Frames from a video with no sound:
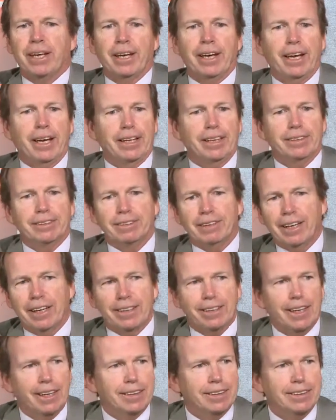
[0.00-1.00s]
and
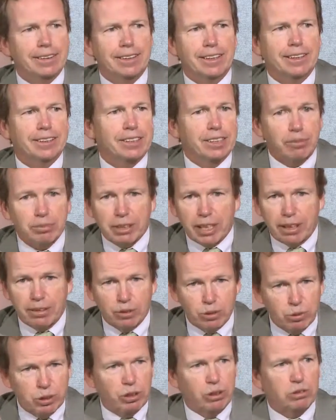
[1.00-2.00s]
like anything,
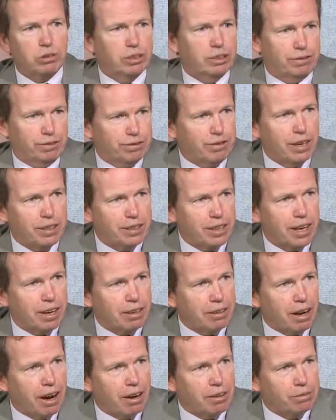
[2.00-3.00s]
sometimes we don't confront
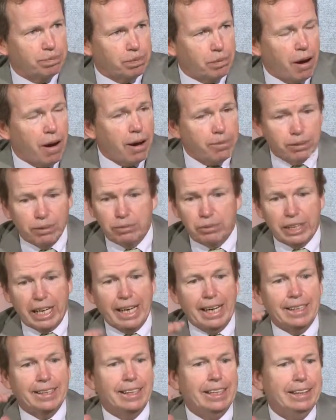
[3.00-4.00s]
our problems,
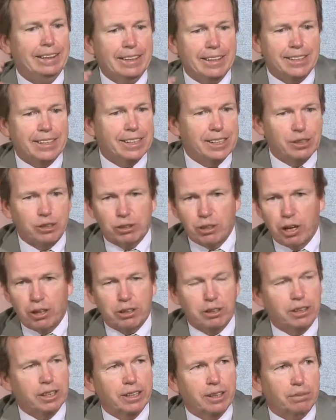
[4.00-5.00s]
and this is not
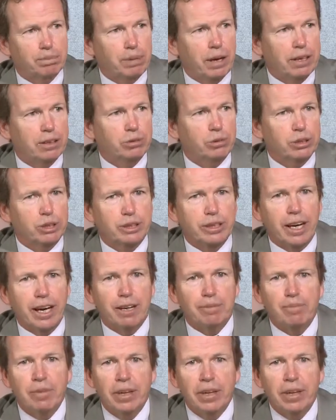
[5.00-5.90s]
going to get better with time.